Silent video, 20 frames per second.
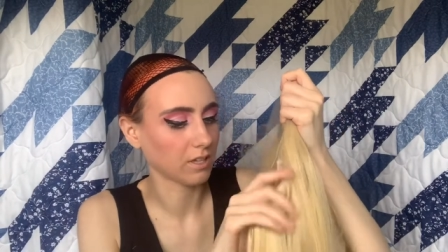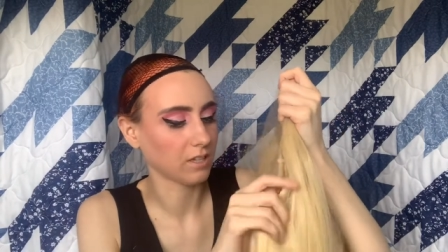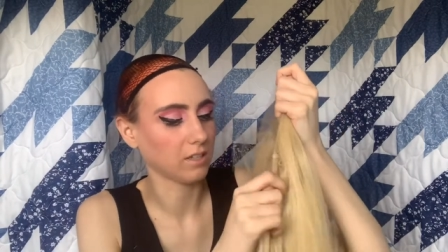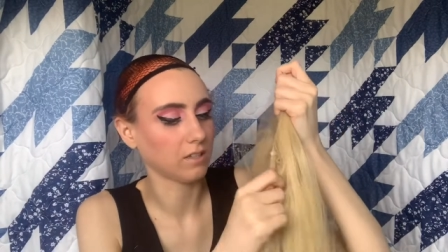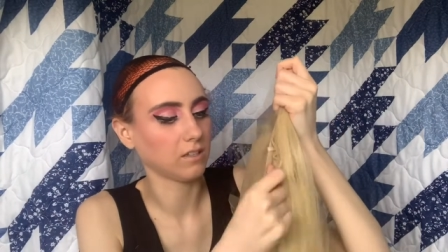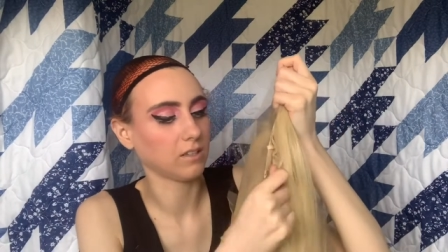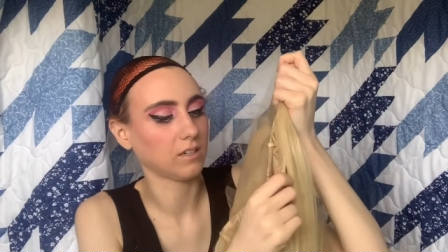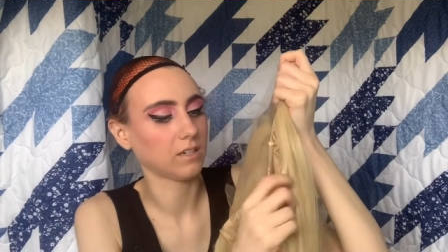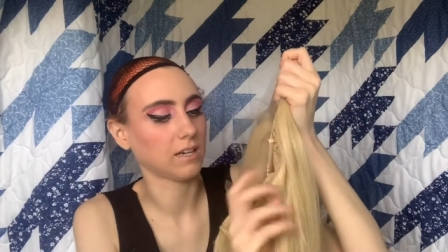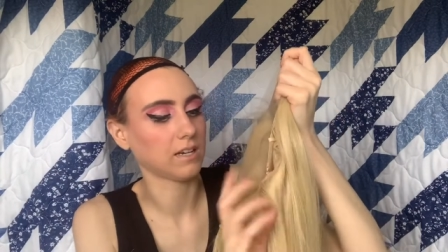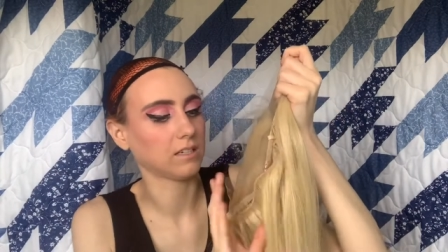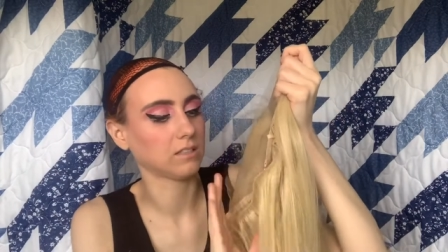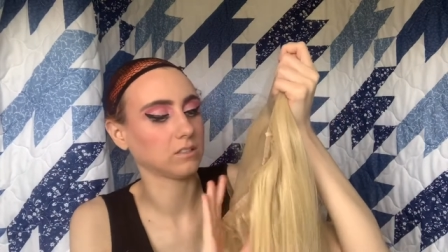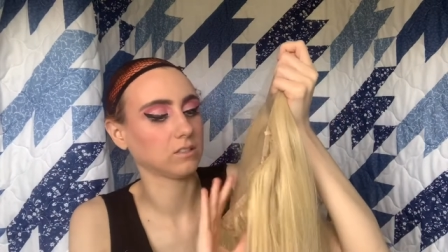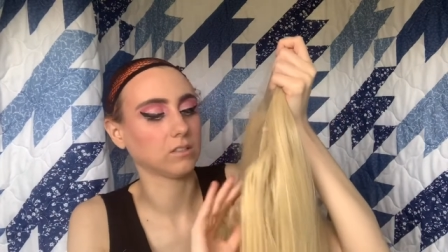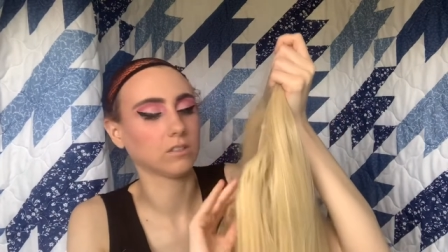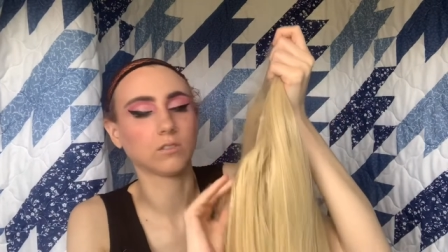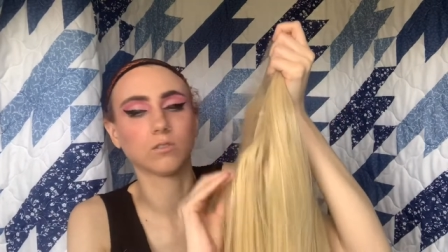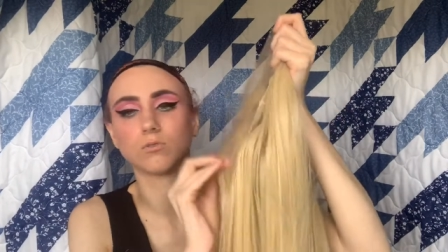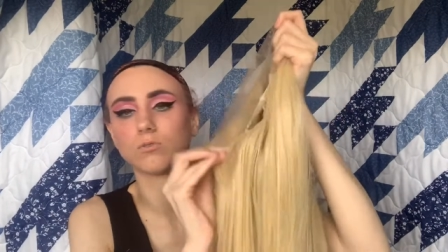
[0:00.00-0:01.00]
And then it has
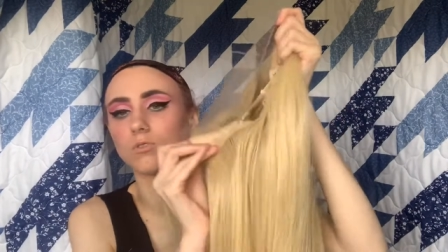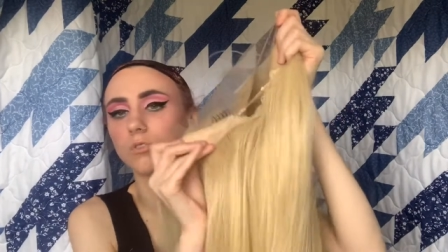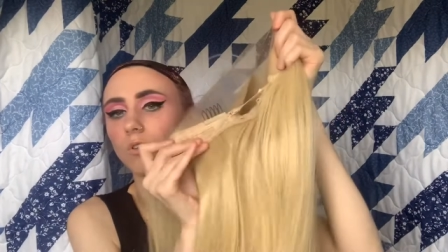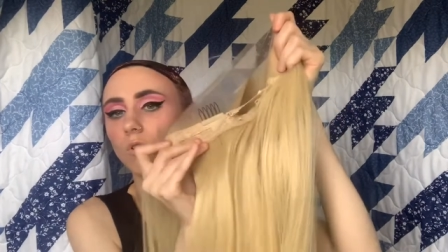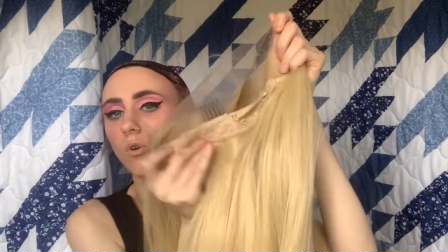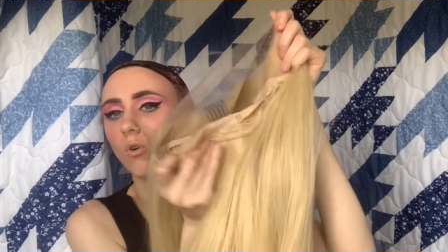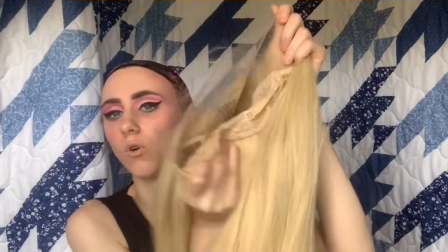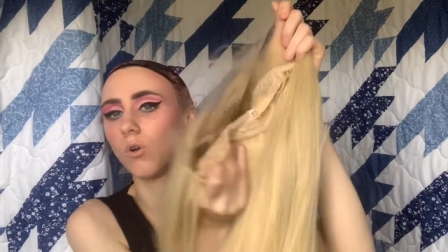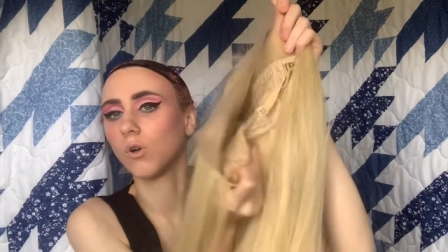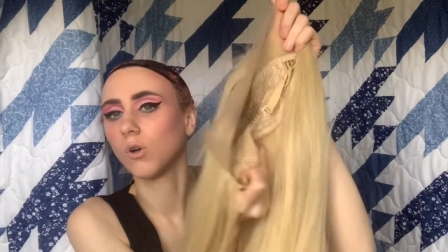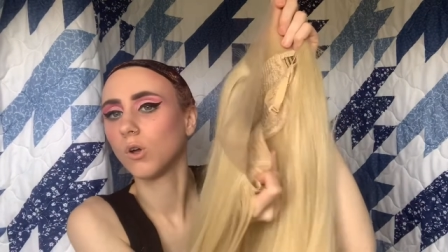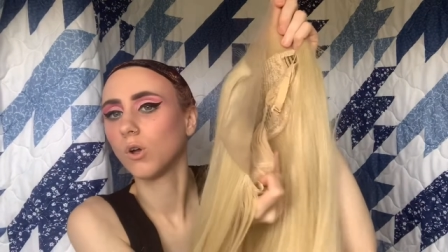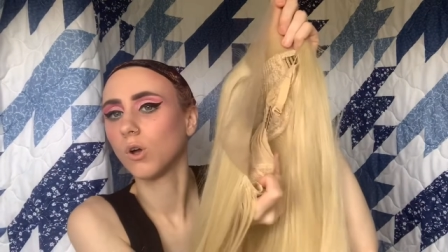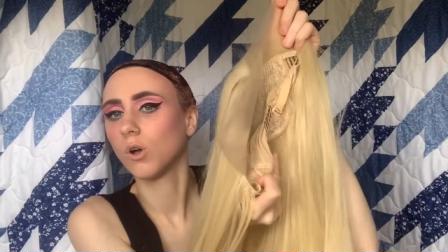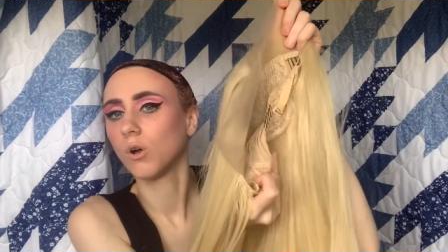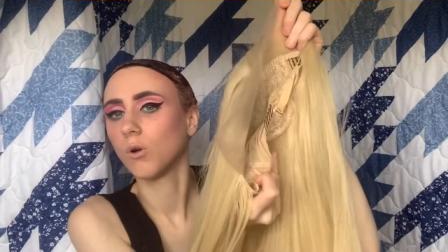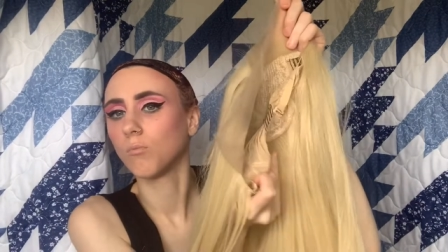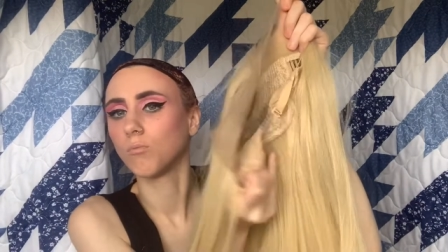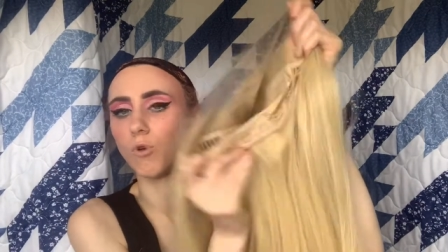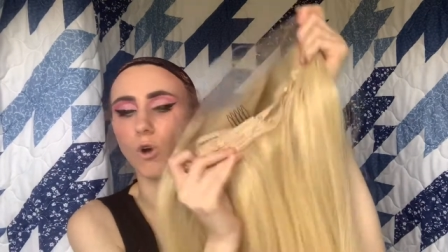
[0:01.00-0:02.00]
like those little
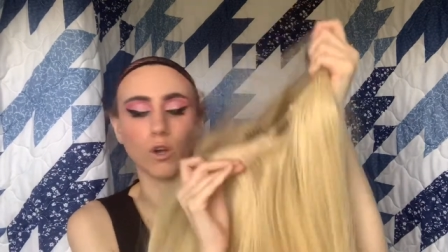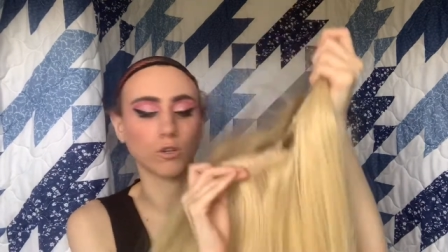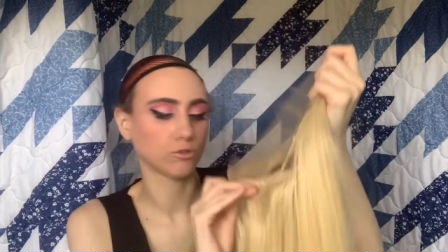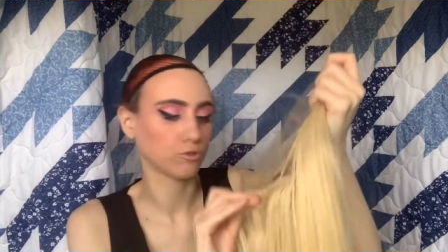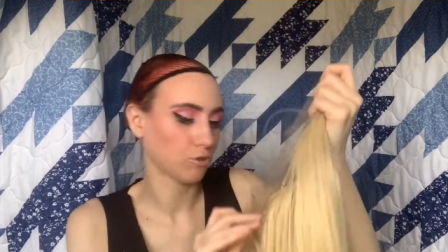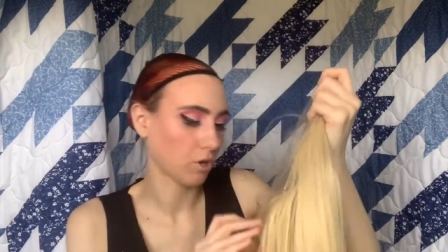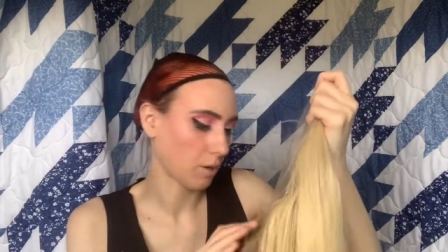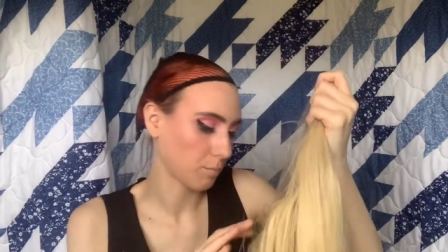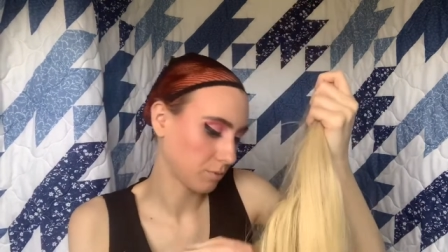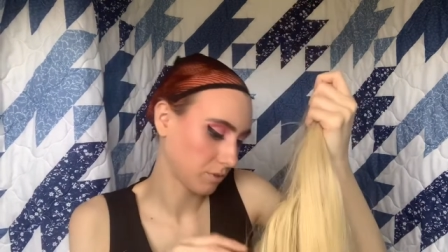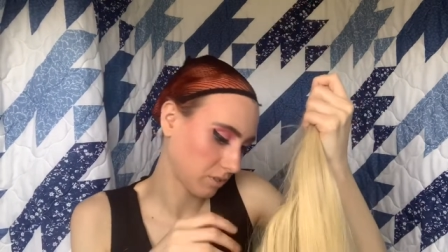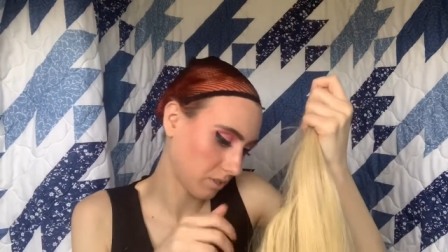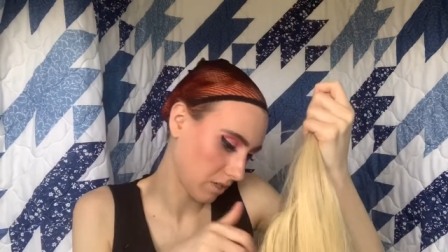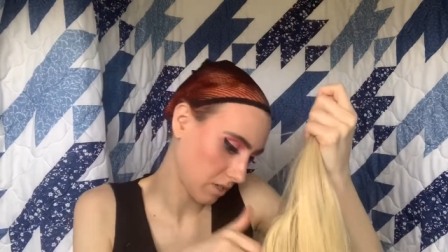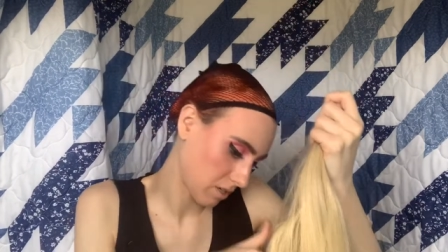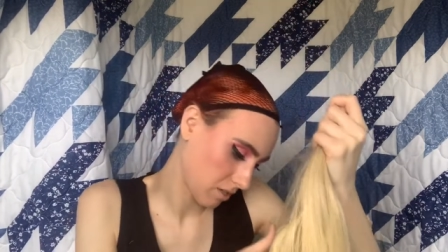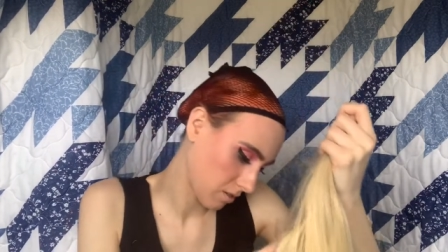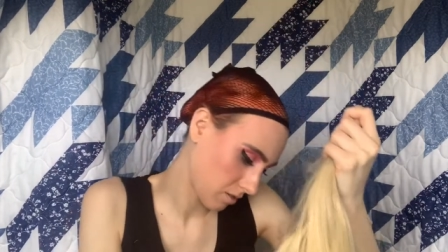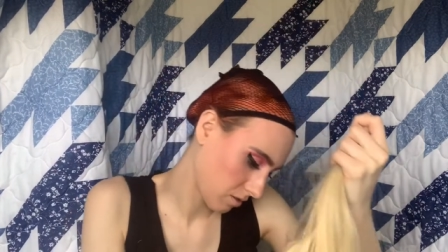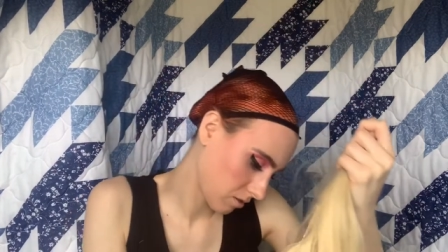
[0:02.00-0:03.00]
bra straps
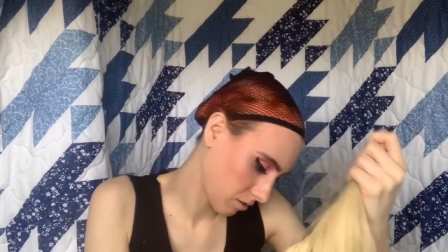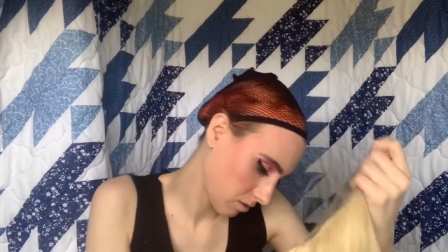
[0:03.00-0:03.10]
again